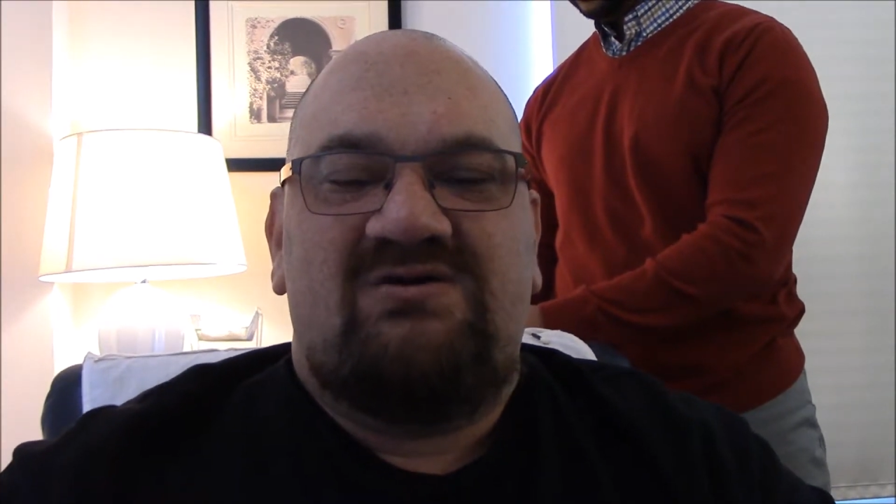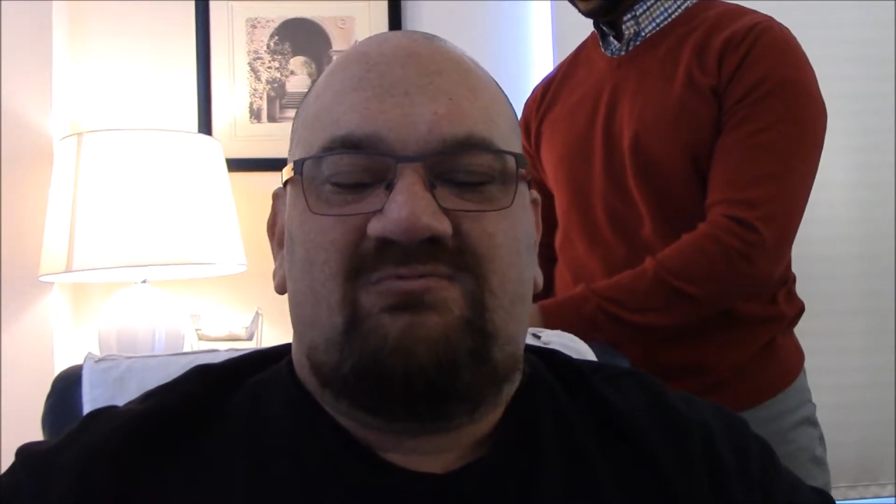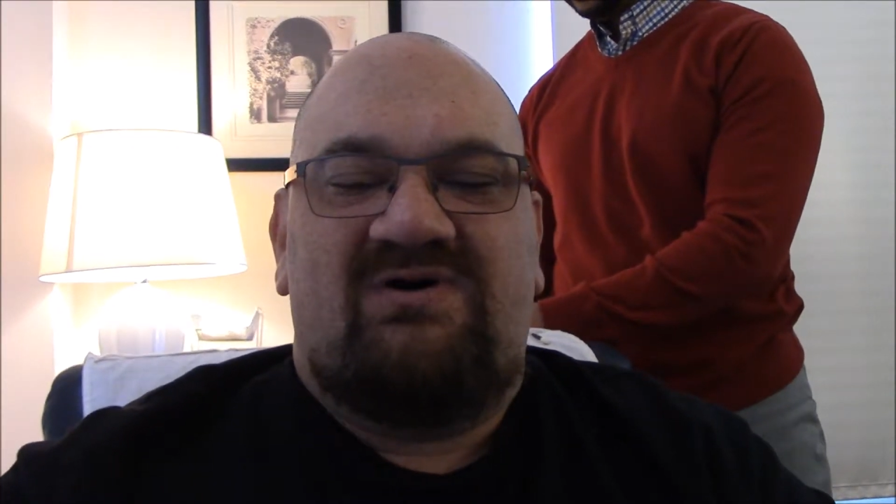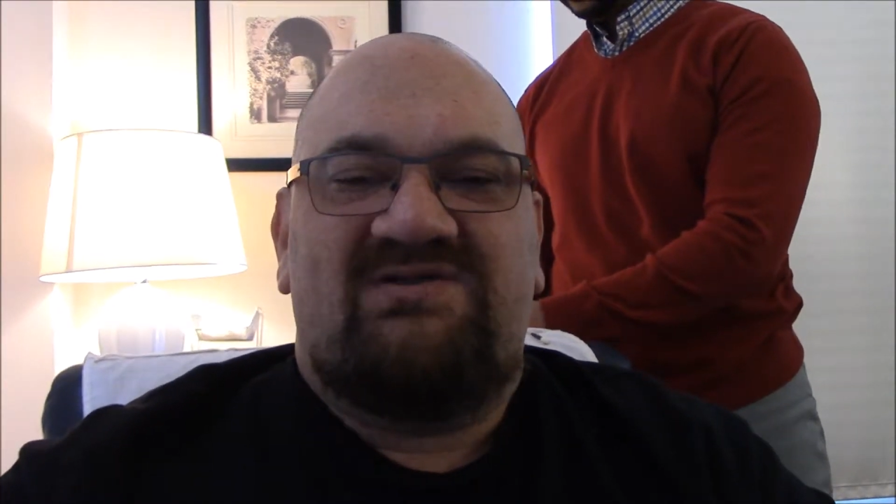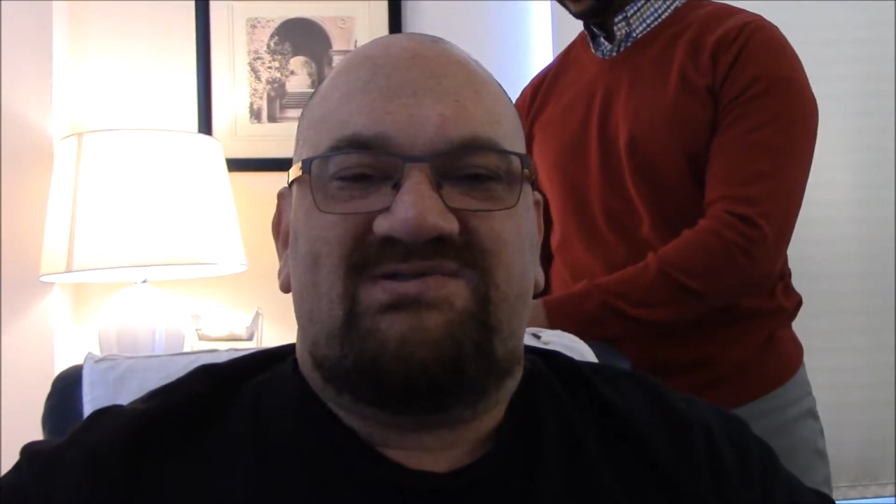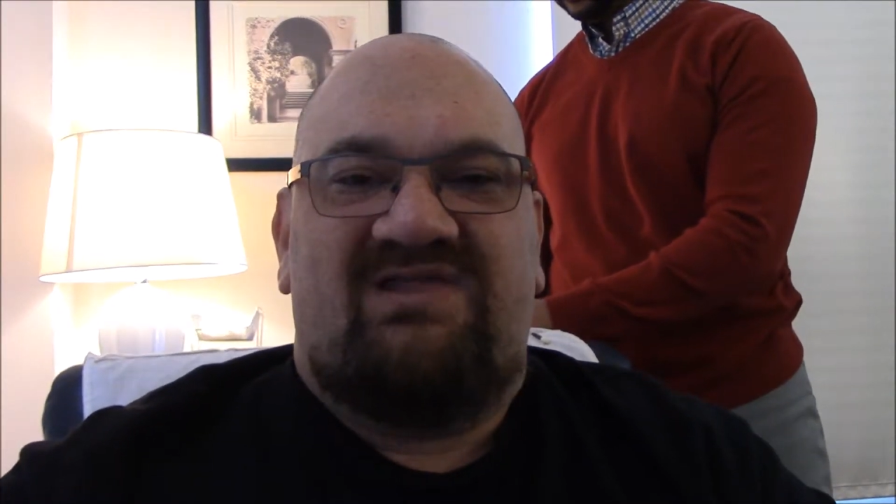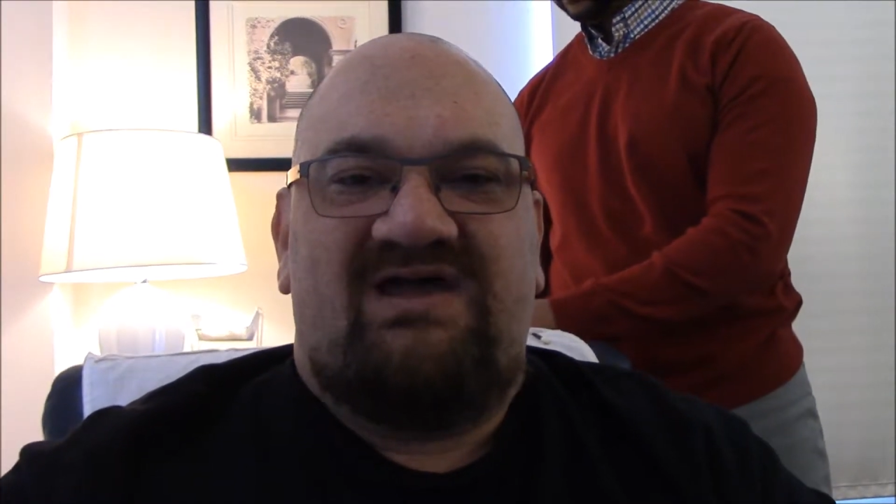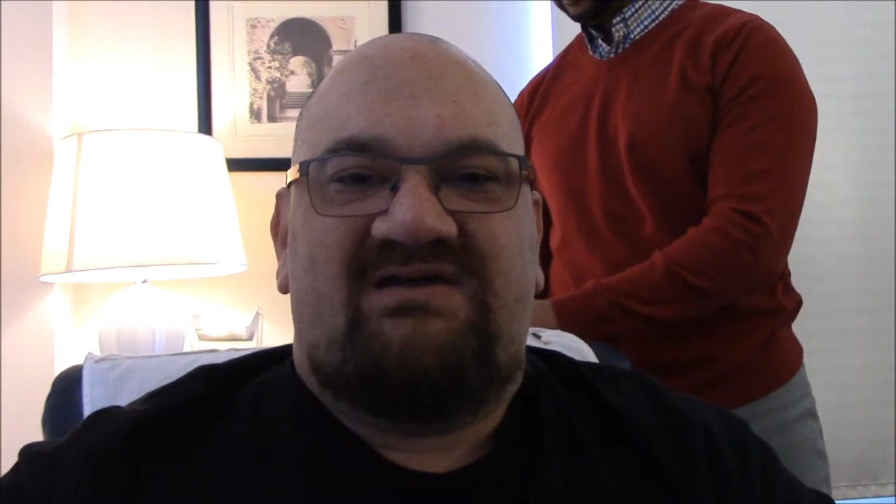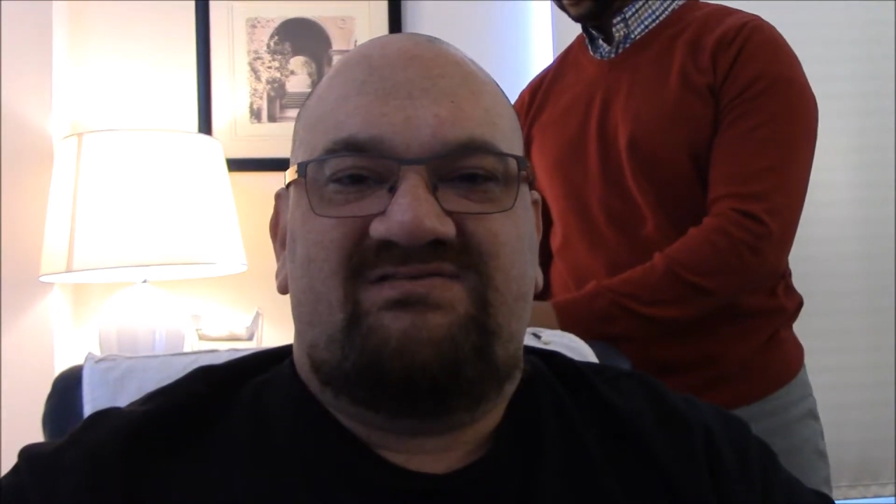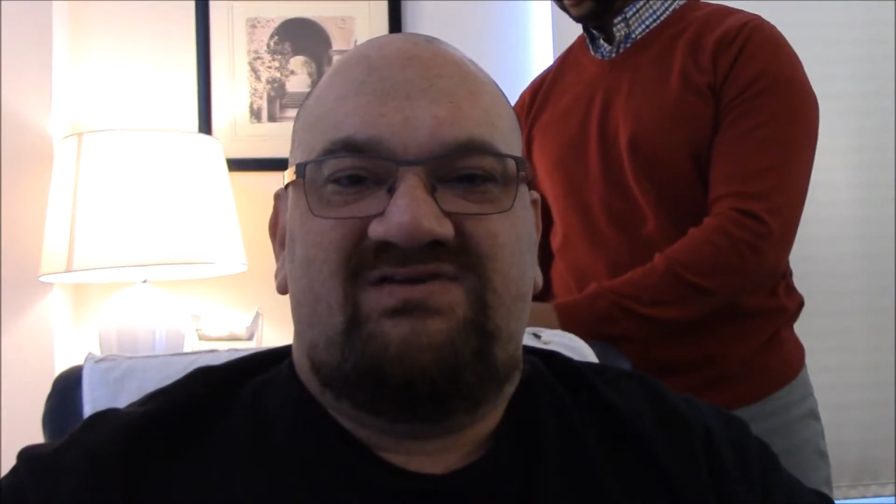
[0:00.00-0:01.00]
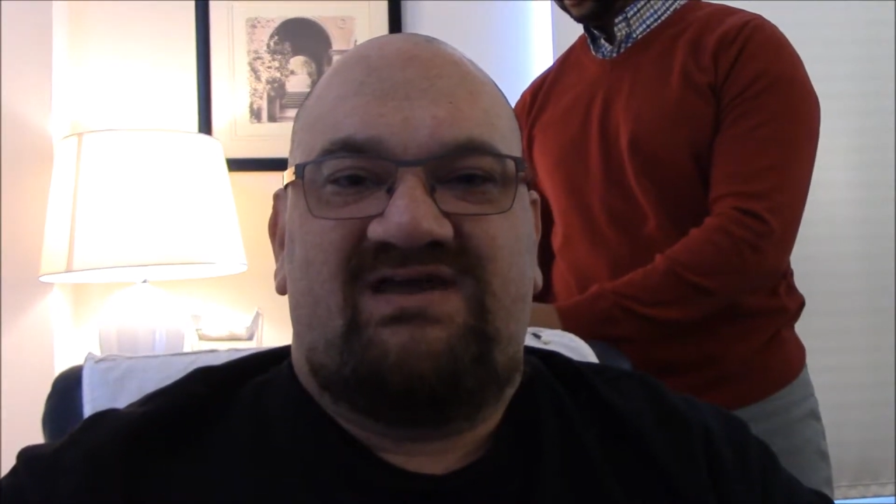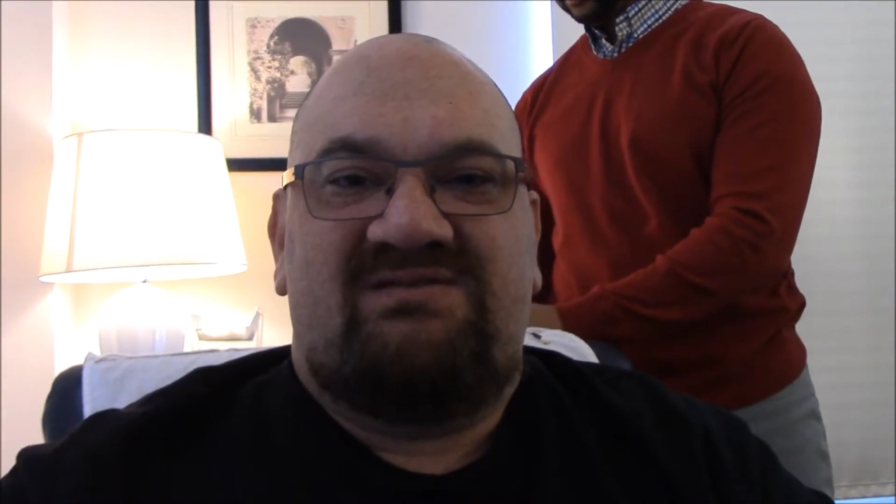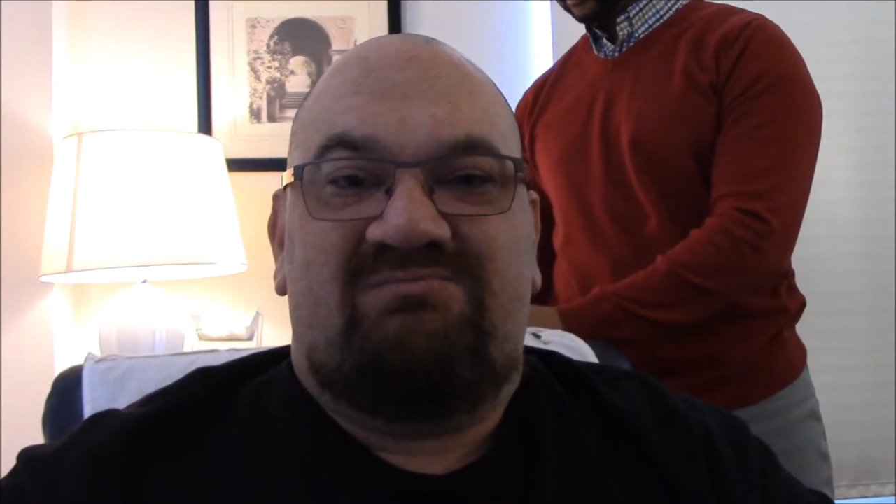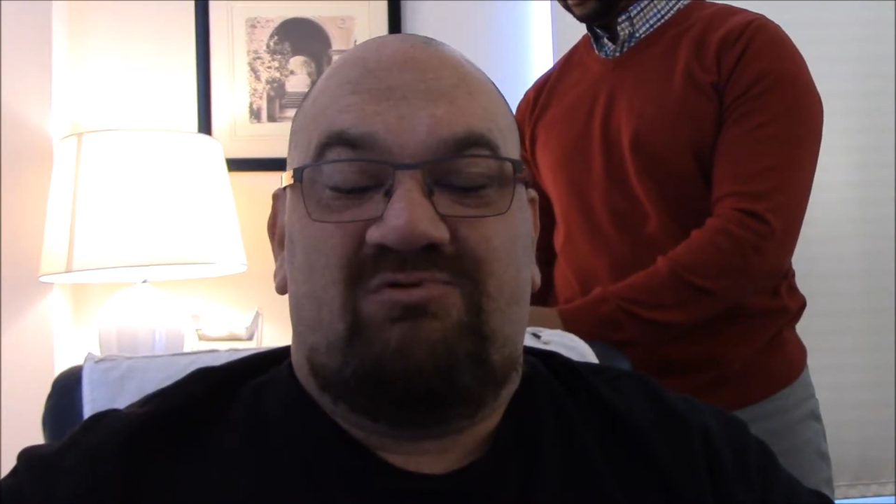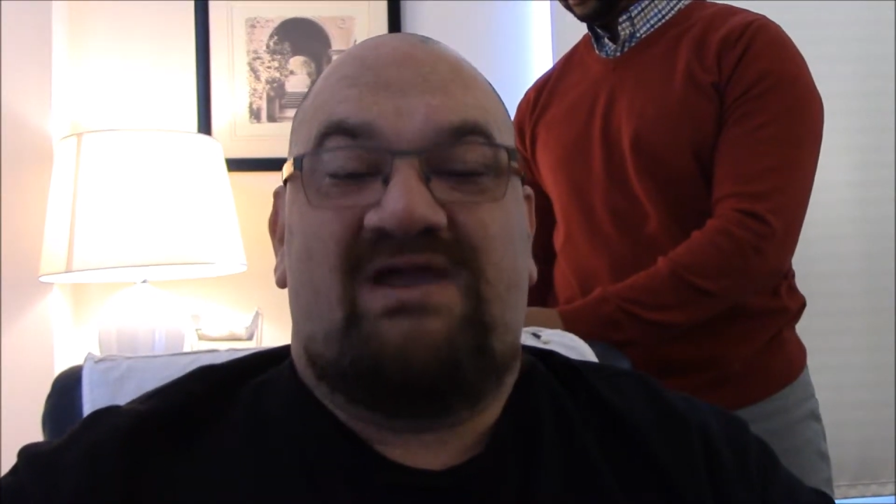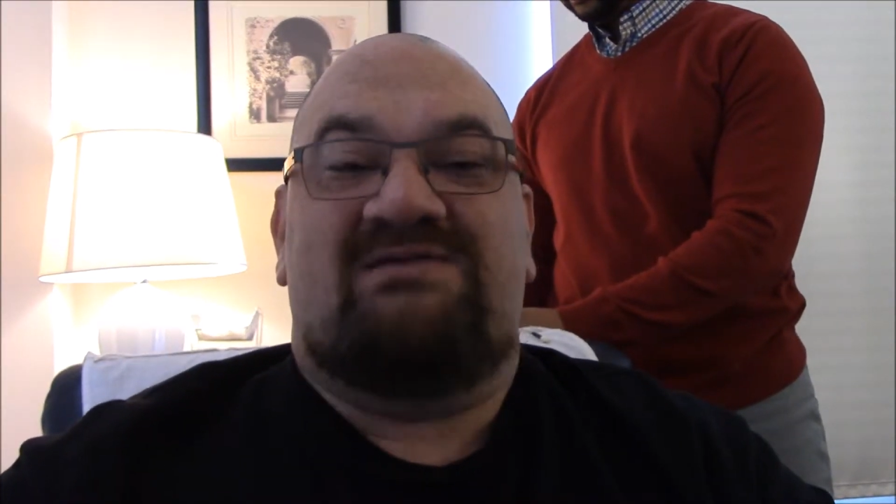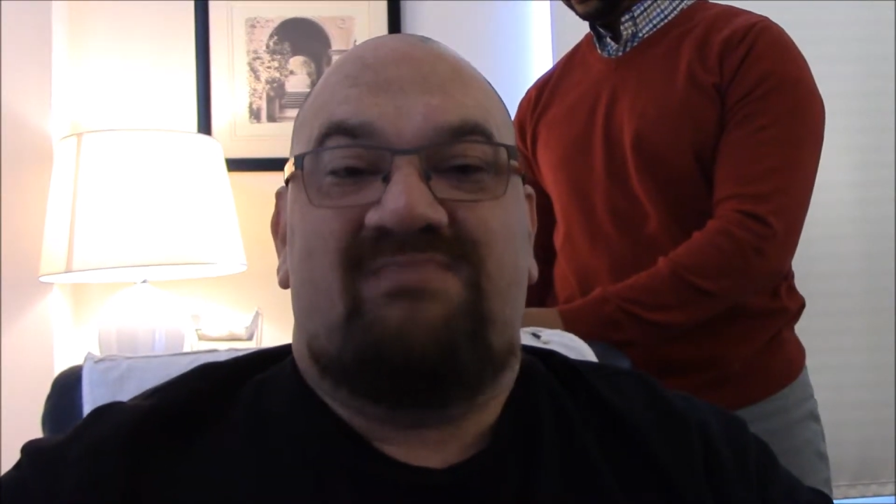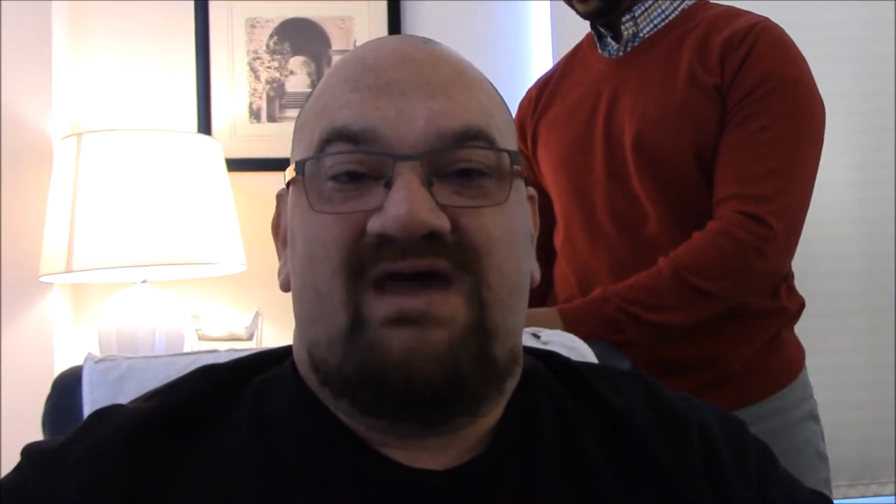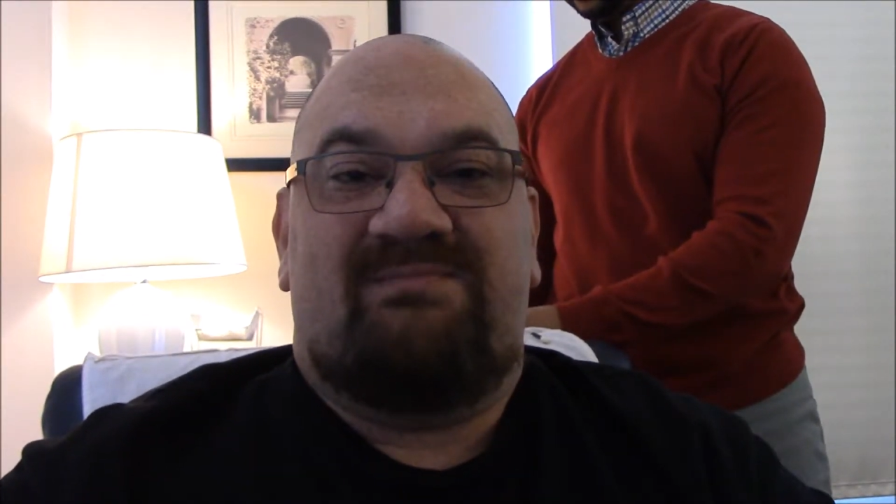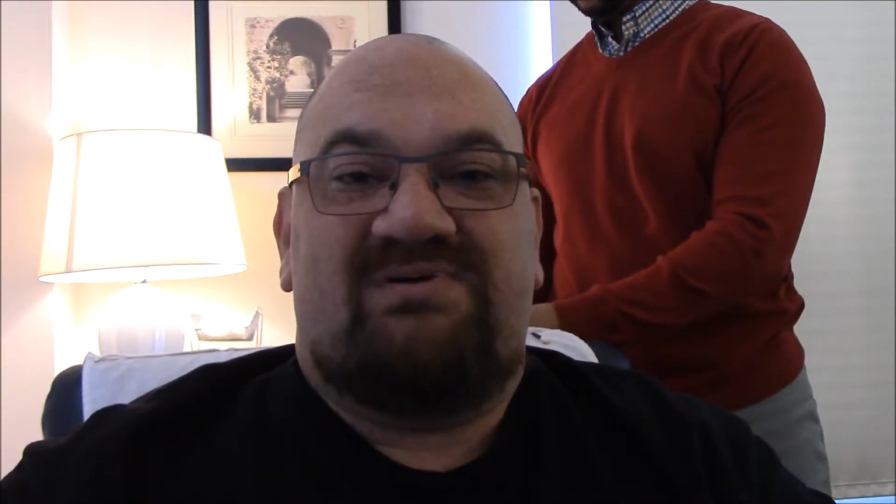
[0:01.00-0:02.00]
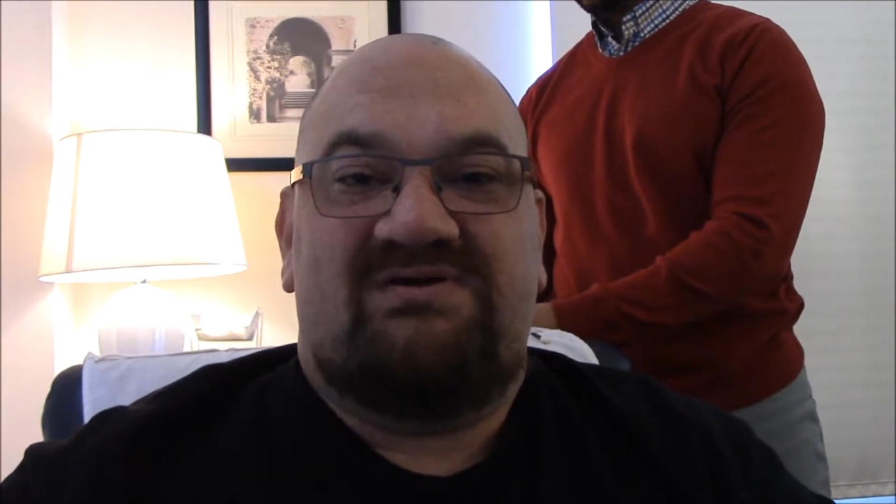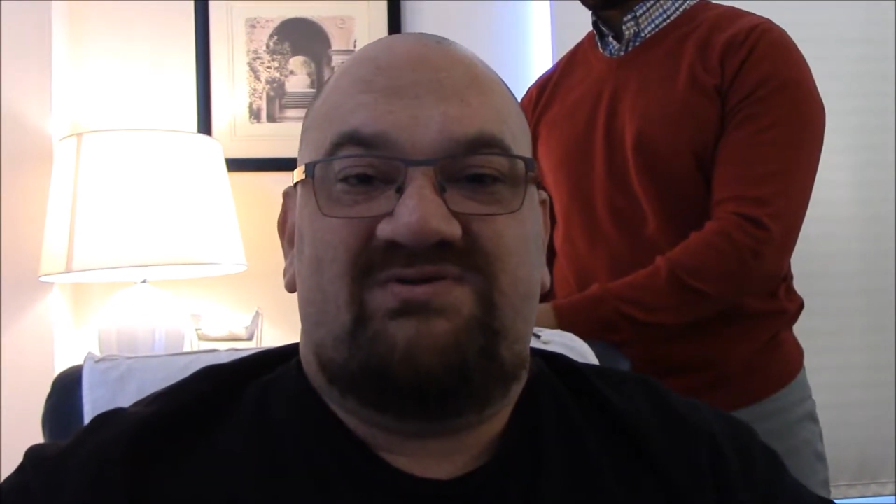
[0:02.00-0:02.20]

what it's like to get a brain map.